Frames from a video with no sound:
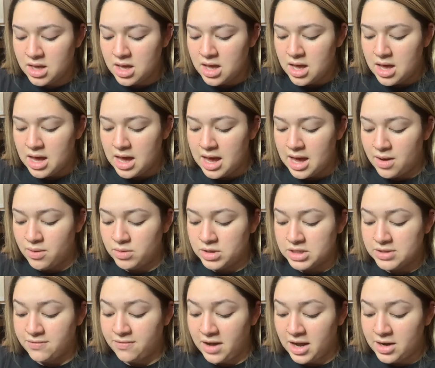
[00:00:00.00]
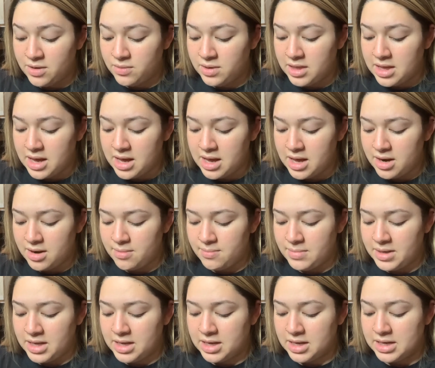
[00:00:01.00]
I was fine with that,
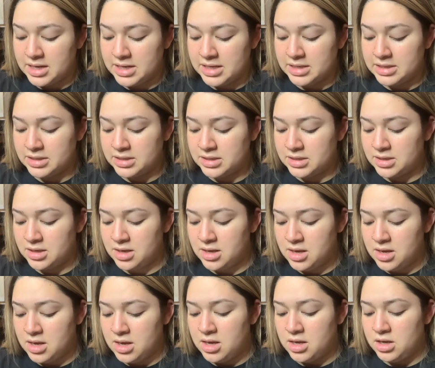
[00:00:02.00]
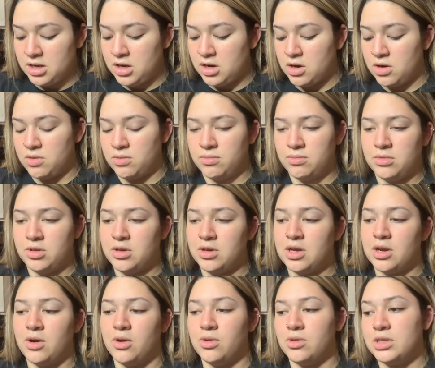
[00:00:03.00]
because you know, you can
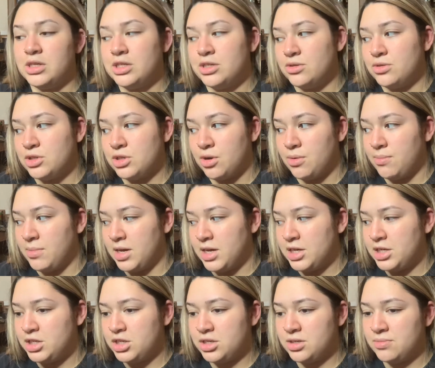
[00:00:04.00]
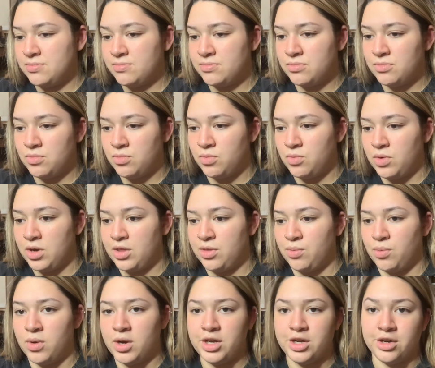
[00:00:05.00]
only do so much with
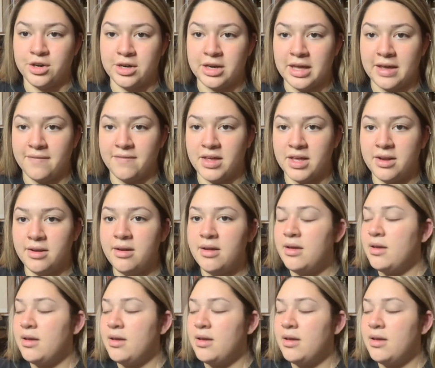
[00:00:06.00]
what you're given. I